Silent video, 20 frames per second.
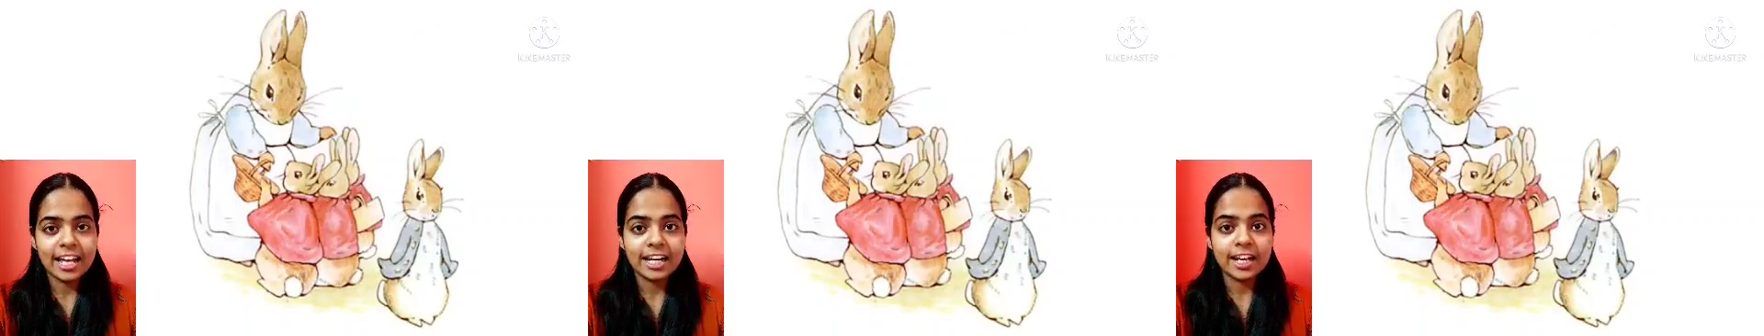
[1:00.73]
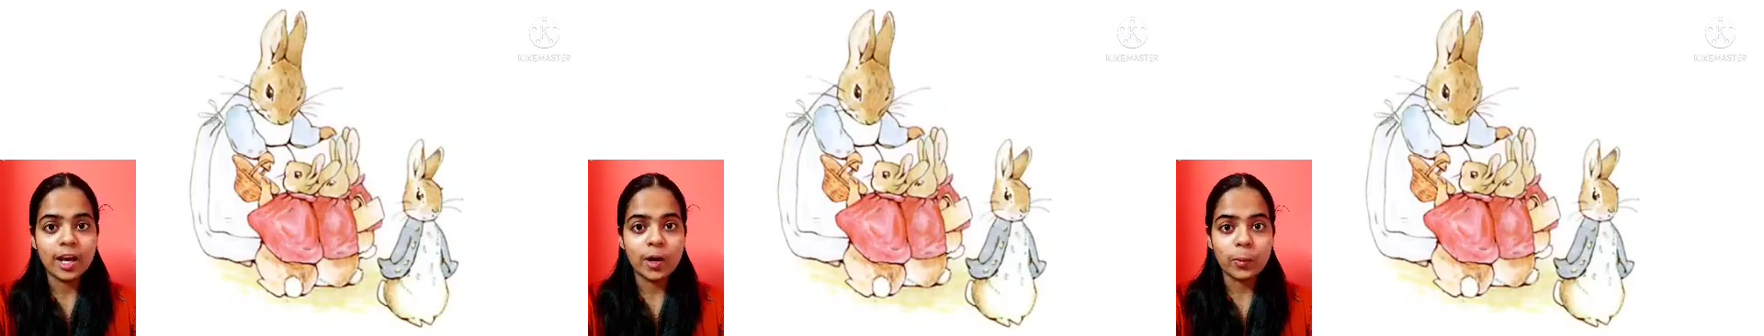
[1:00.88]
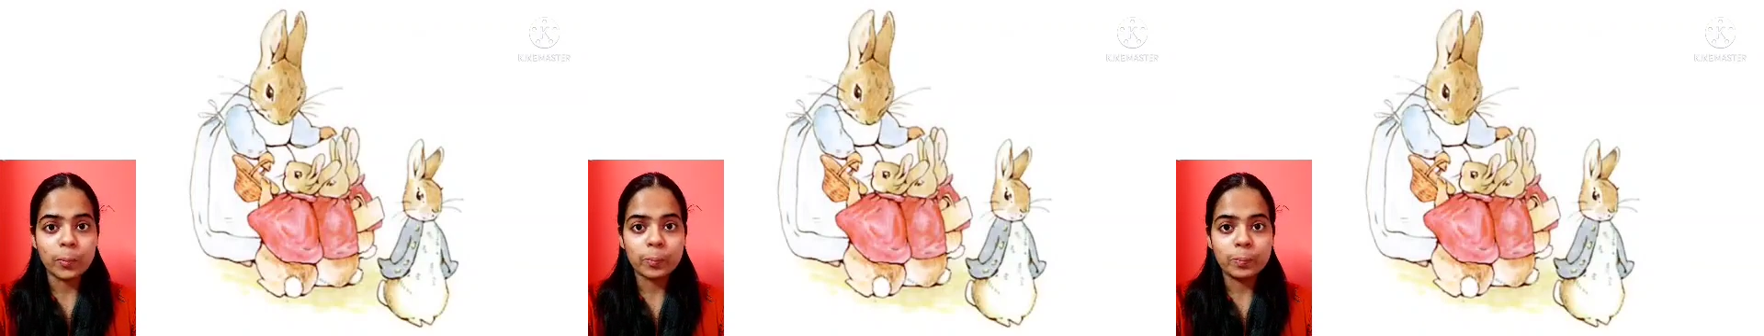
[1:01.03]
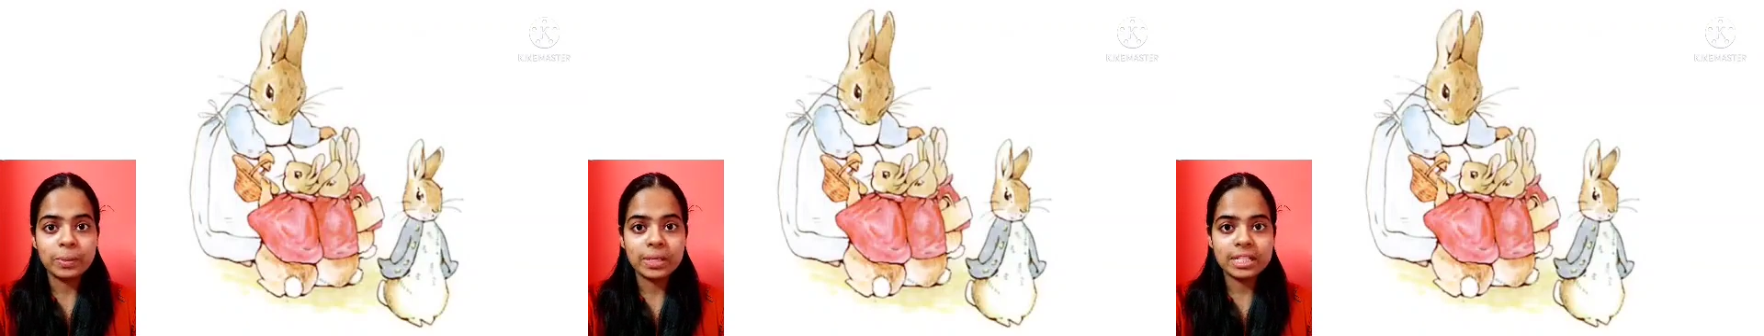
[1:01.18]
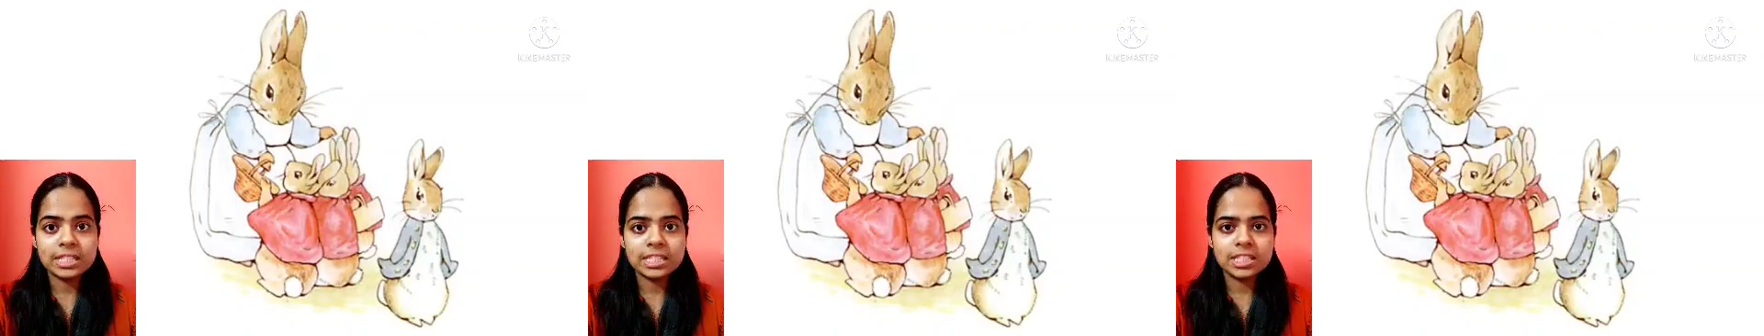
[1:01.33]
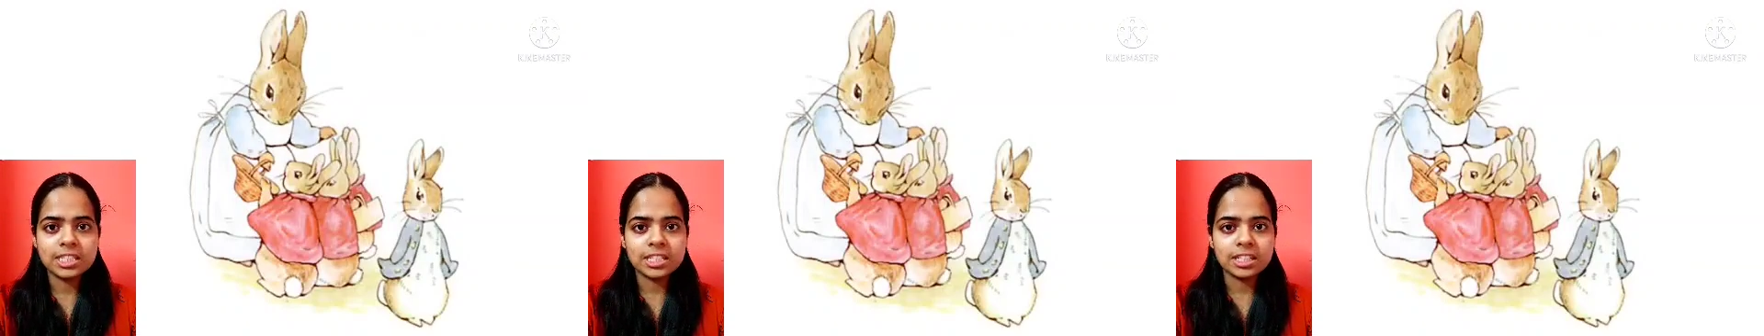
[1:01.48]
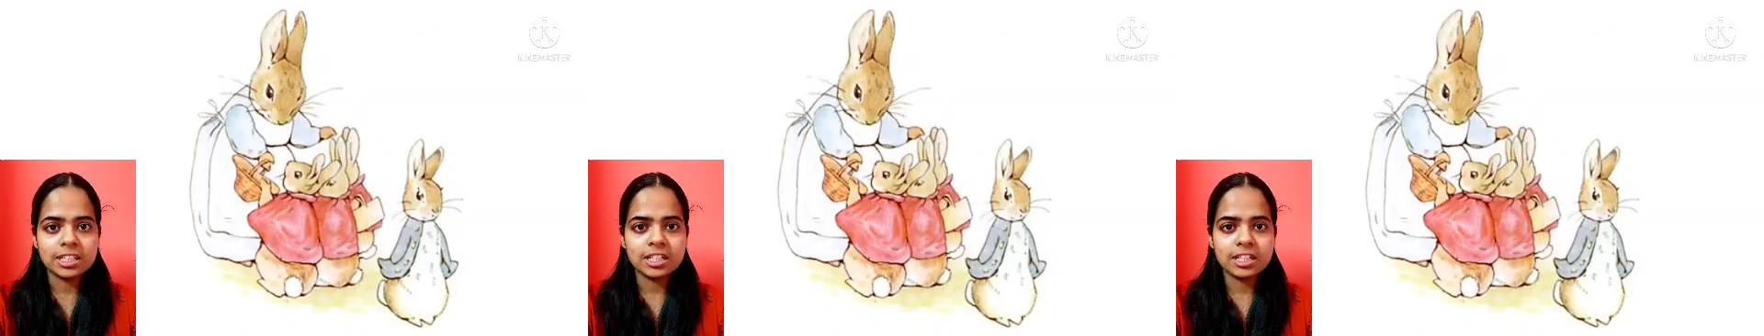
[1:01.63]
Now
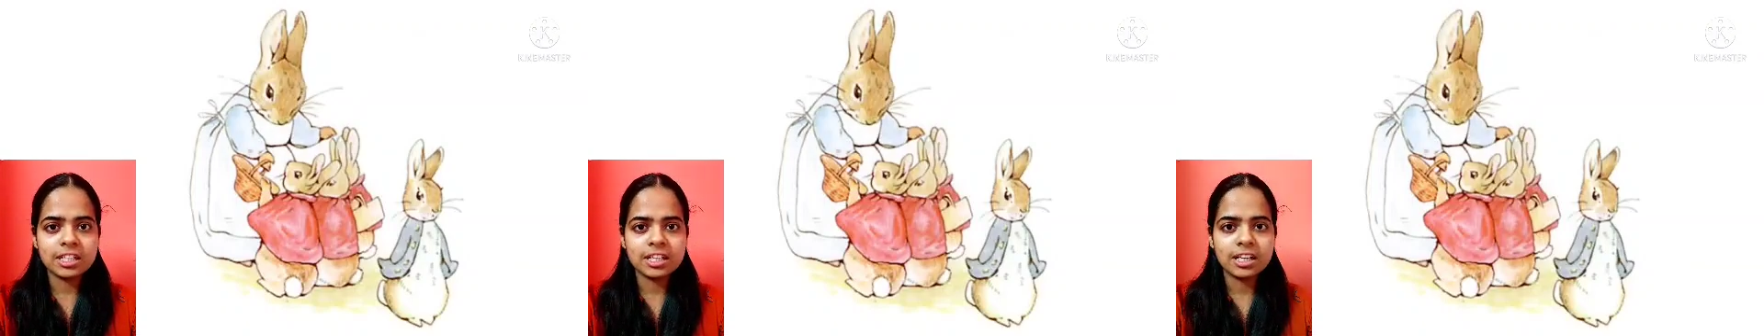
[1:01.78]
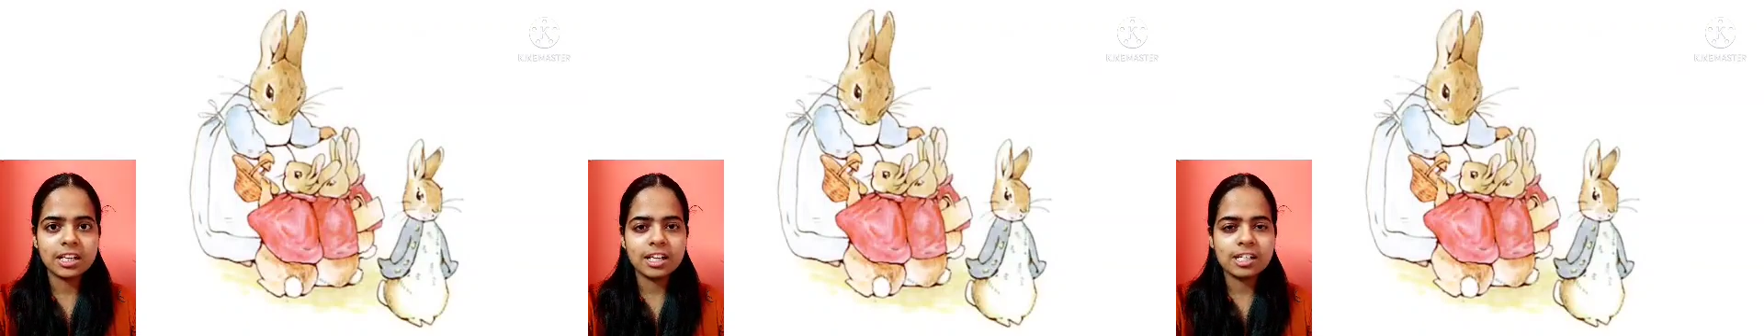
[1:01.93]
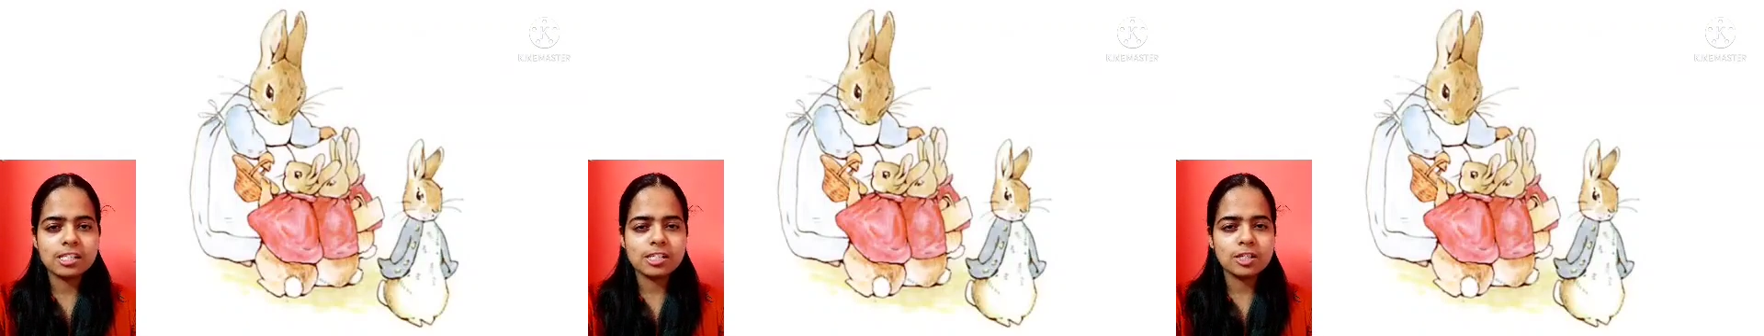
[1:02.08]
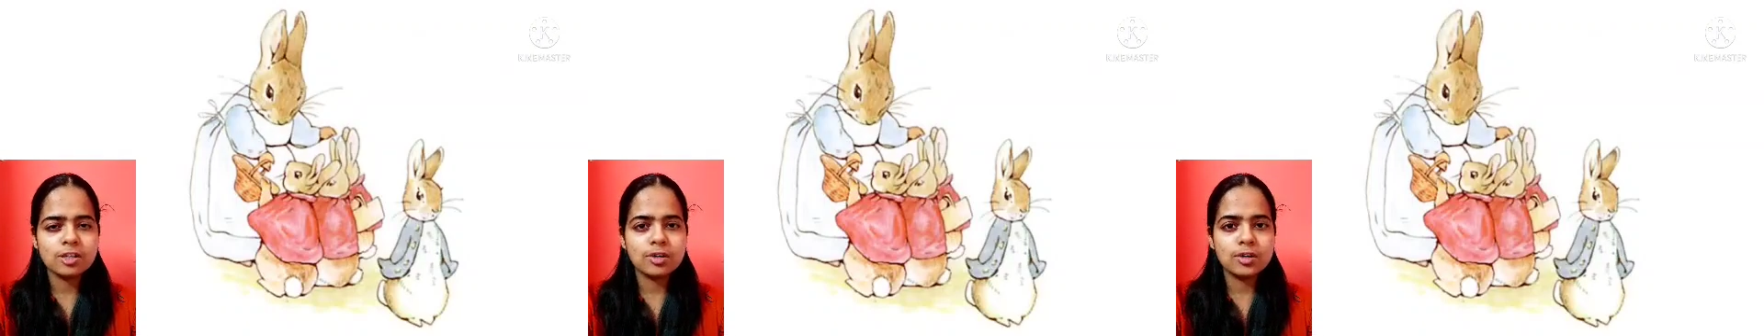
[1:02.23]
Peter is a